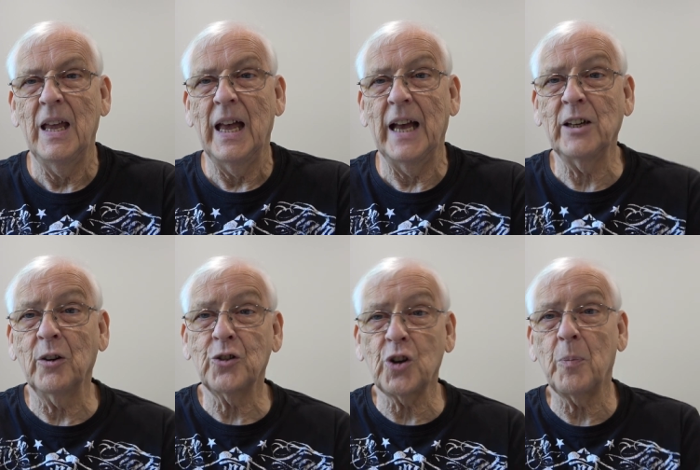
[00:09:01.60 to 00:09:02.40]
And
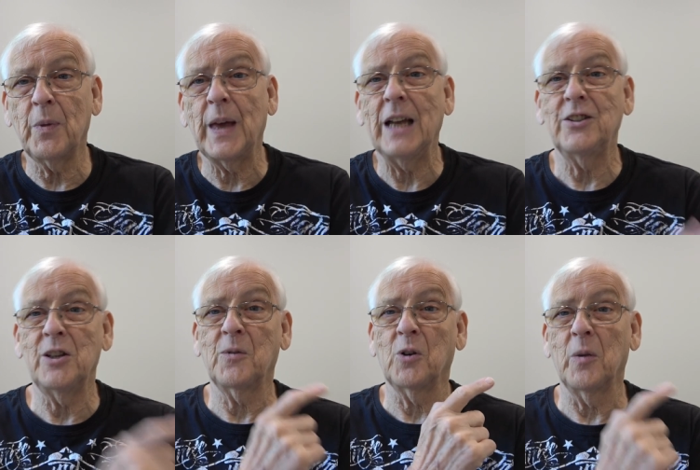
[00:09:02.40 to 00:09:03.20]
on top of that,
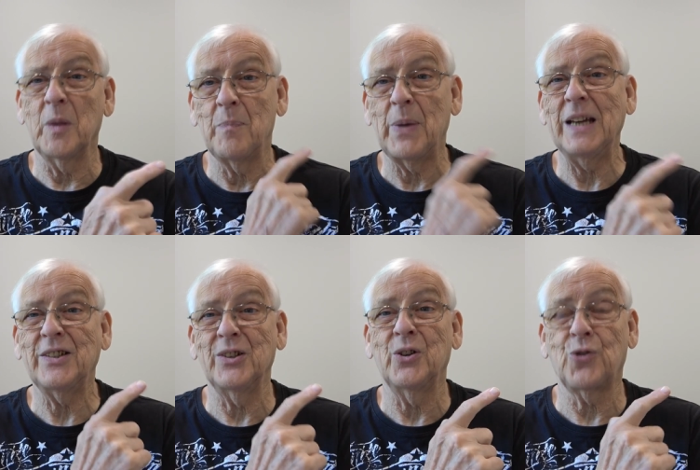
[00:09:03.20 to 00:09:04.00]
you've got the
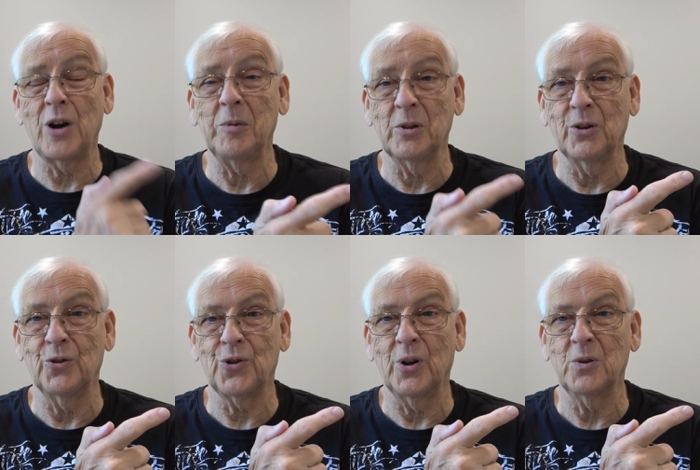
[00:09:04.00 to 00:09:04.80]
bass and treble
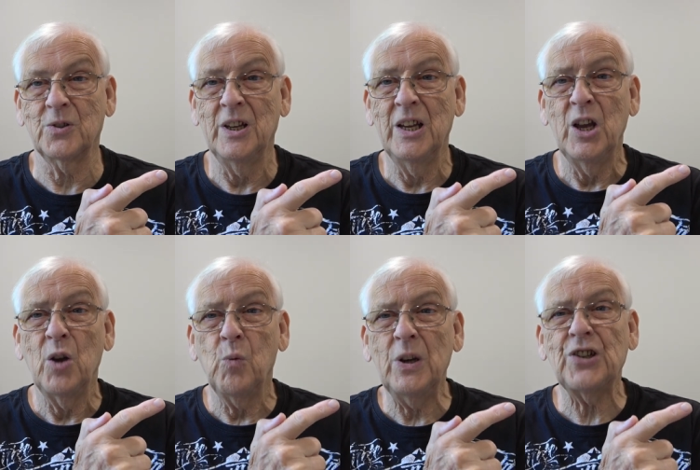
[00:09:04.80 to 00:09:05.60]
controls,
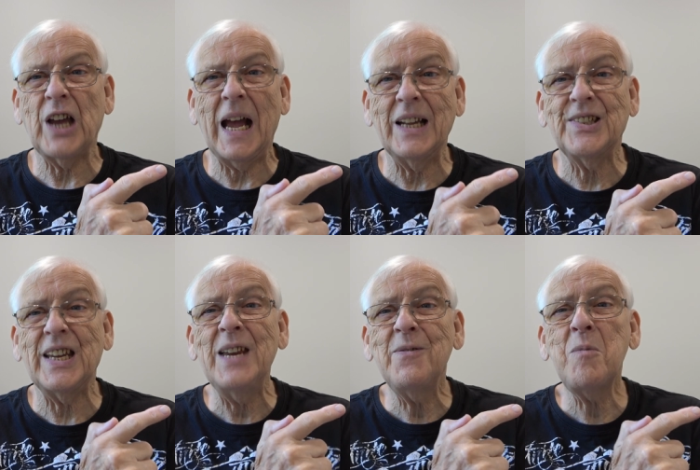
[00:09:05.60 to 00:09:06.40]
which adds
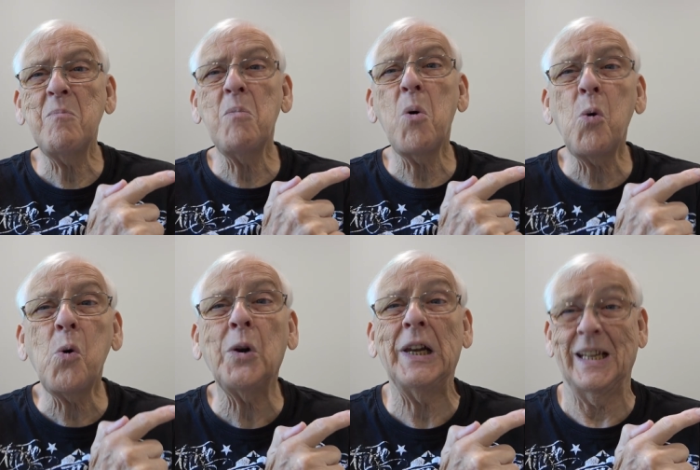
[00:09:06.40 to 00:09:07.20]
even
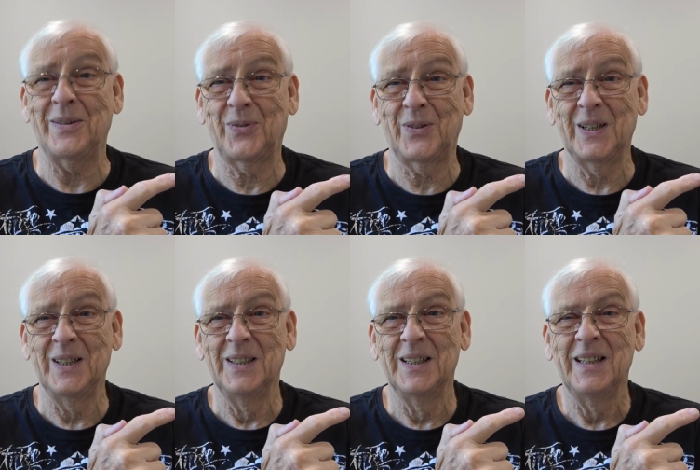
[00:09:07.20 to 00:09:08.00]
more lift.
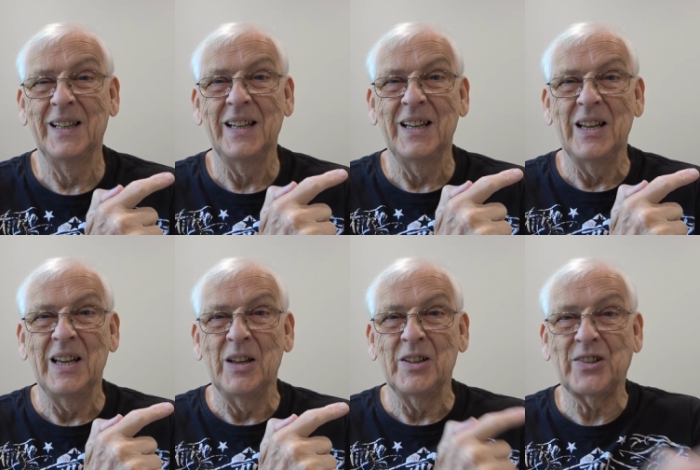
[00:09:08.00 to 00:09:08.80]

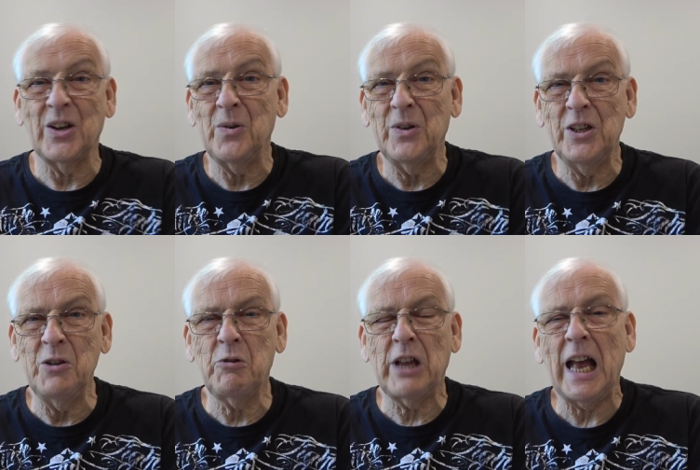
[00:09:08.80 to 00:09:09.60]
So
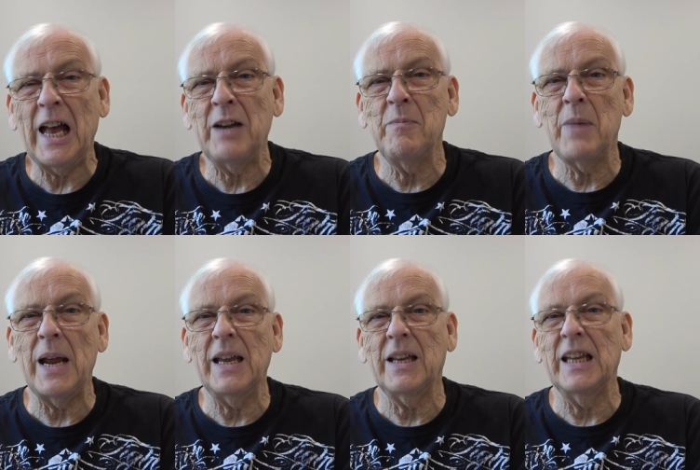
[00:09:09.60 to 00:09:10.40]
you can
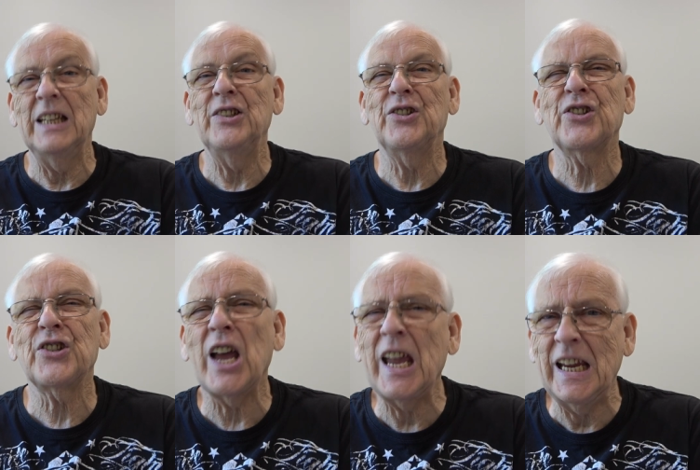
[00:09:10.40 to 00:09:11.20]
make
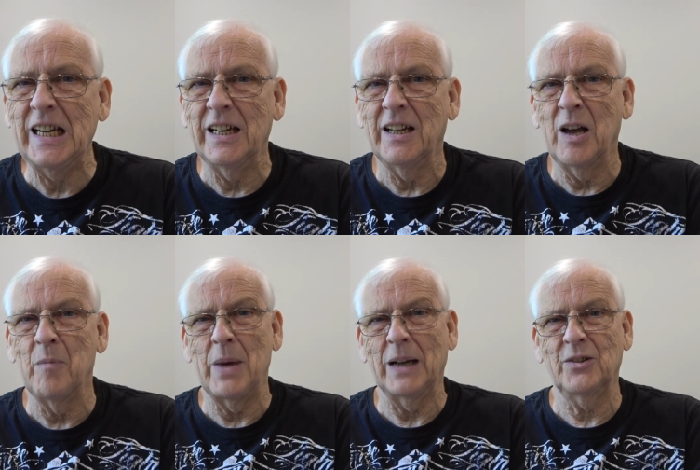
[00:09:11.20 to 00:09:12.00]
insane
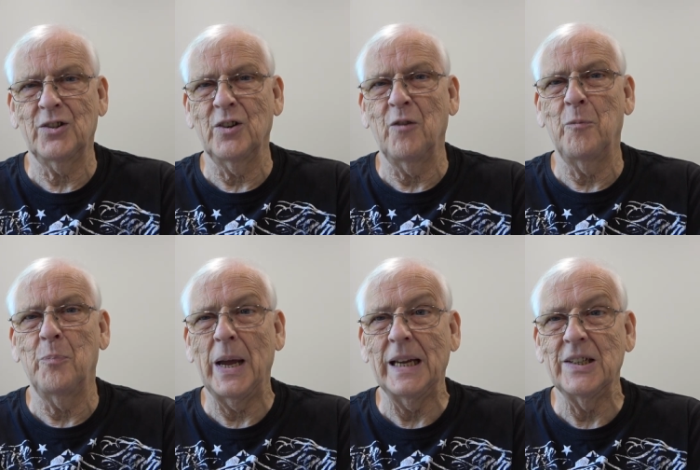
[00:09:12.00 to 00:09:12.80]
amounts of
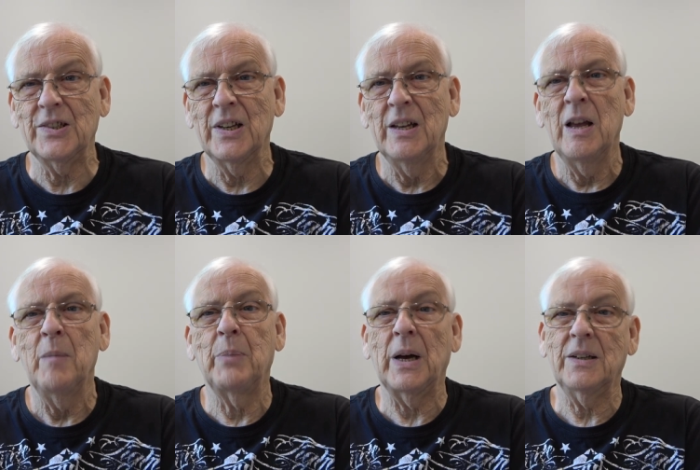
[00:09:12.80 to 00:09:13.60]
bass.
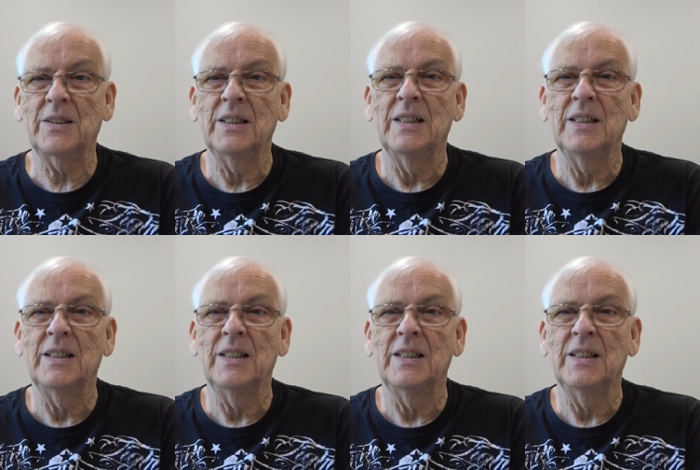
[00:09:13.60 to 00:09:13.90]
But